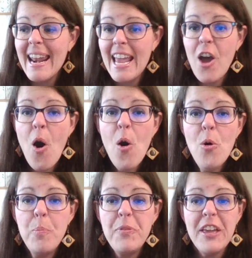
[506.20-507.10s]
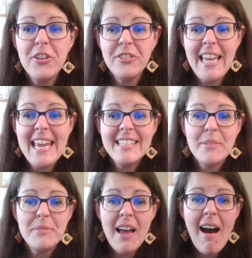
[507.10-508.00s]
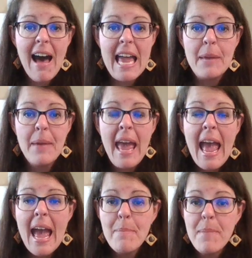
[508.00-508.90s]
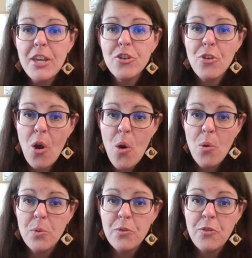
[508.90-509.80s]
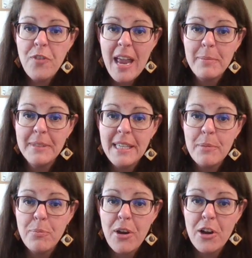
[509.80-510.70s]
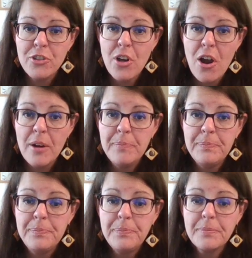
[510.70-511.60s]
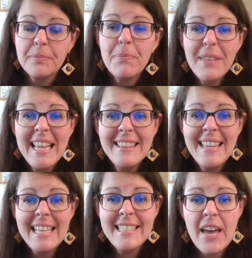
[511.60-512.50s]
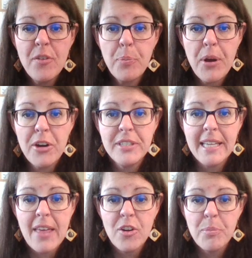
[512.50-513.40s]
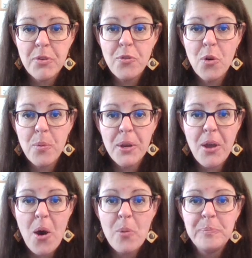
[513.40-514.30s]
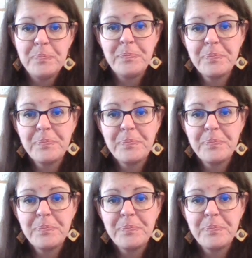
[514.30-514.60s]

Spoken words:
And I hope that you'll take some time and make your own family prayer jar. Let's have a prayer together before we go.